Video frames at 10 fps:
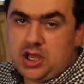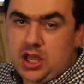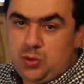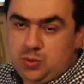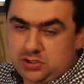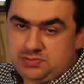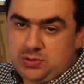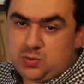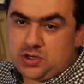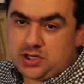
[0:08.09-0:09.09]
and will be
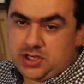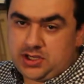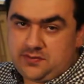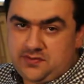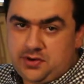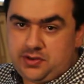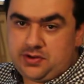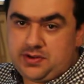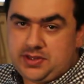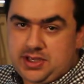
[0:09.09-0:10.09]
working on
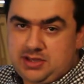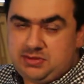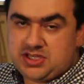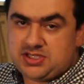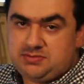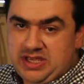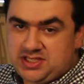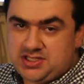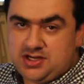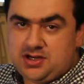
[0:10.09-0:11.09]
further in the coming
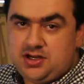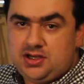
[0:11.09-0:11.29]
semester.